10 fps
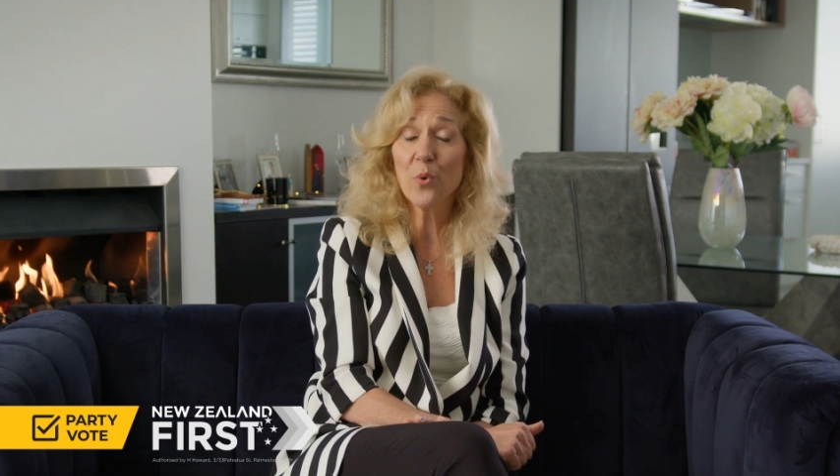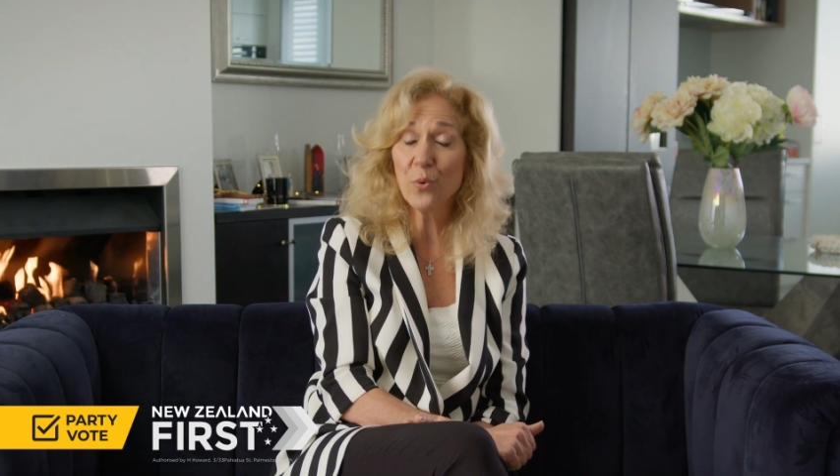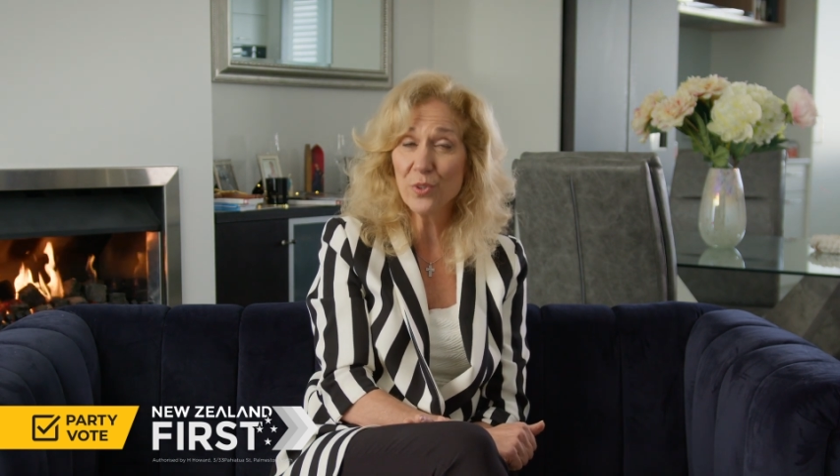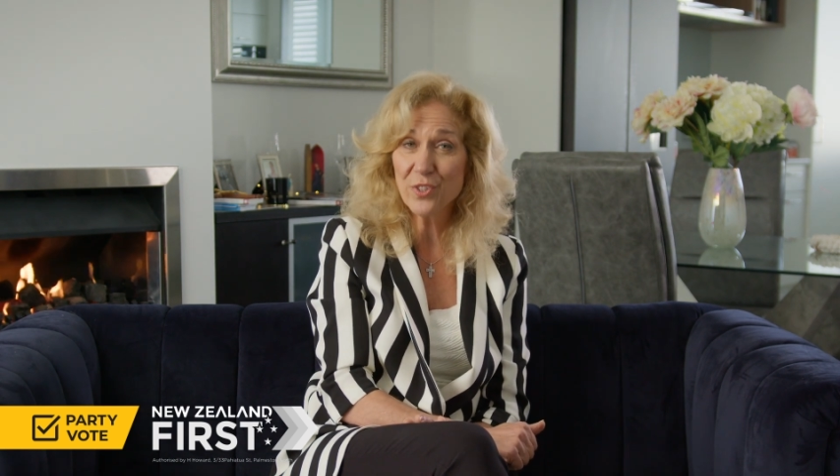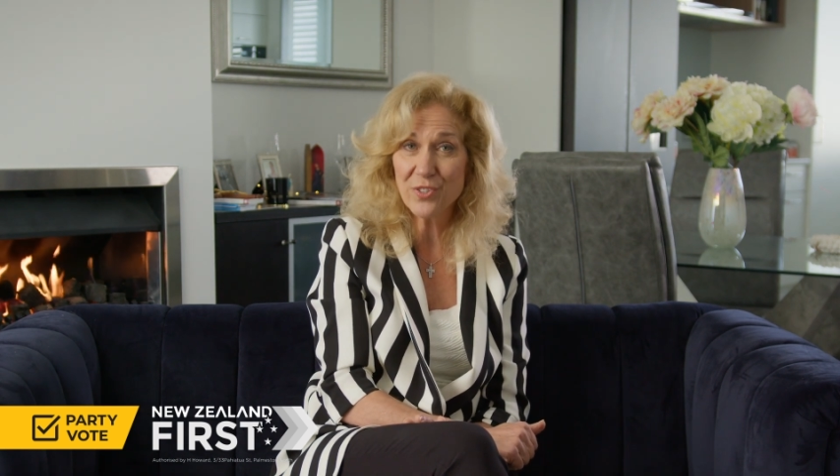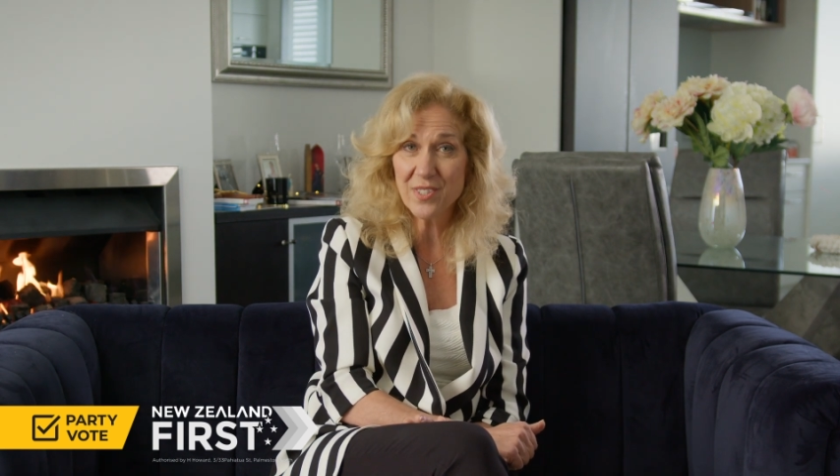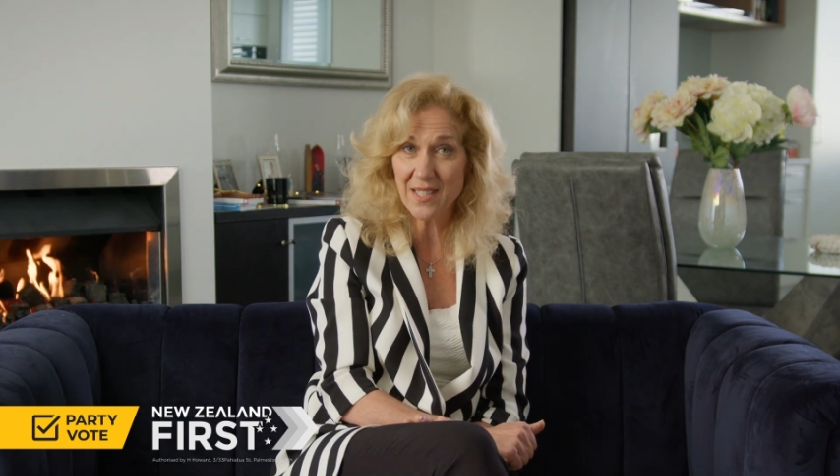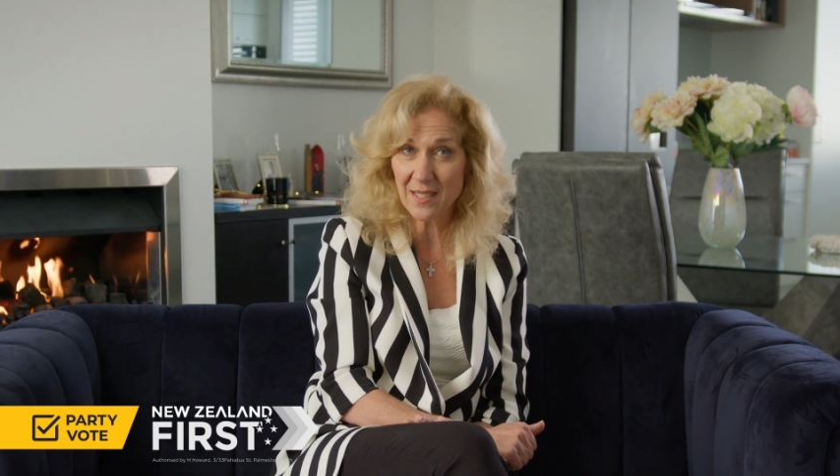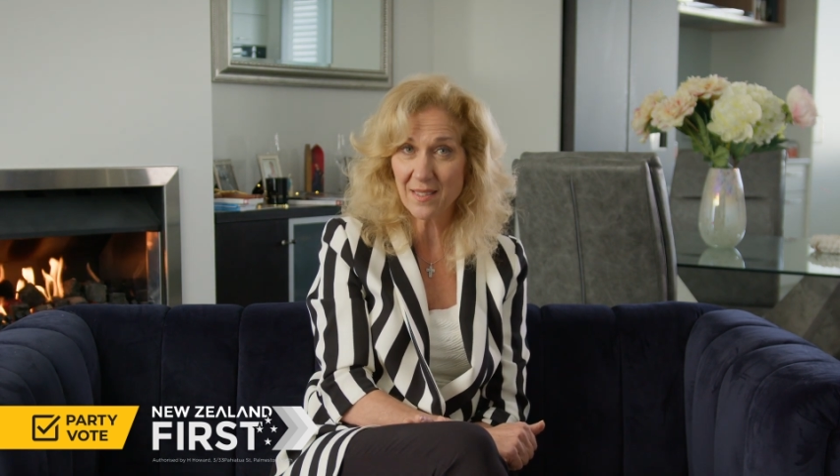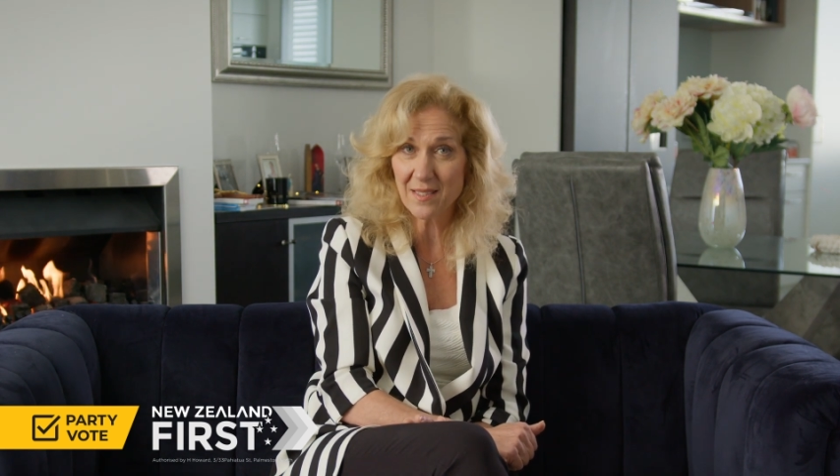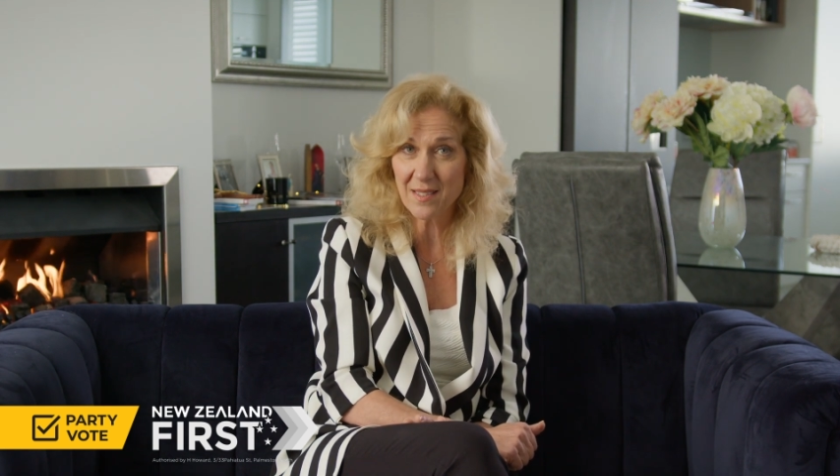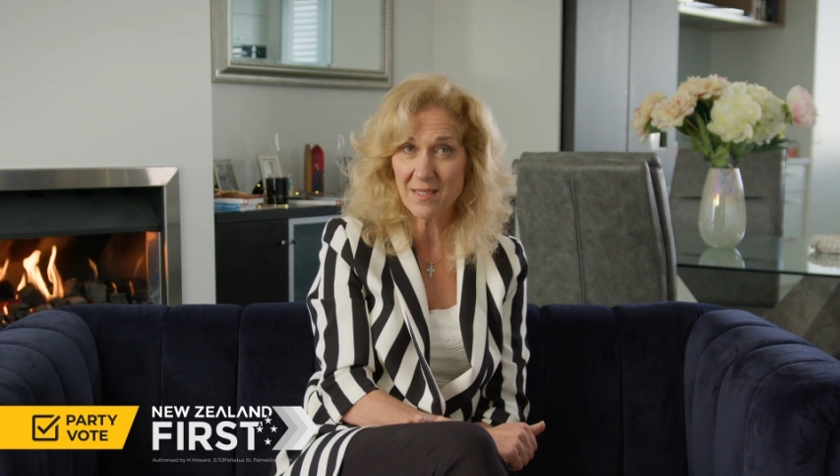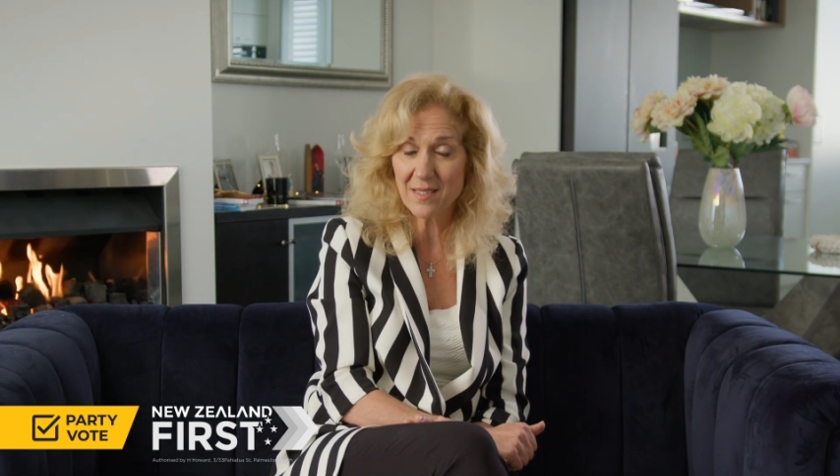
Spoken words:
all New Zealanders.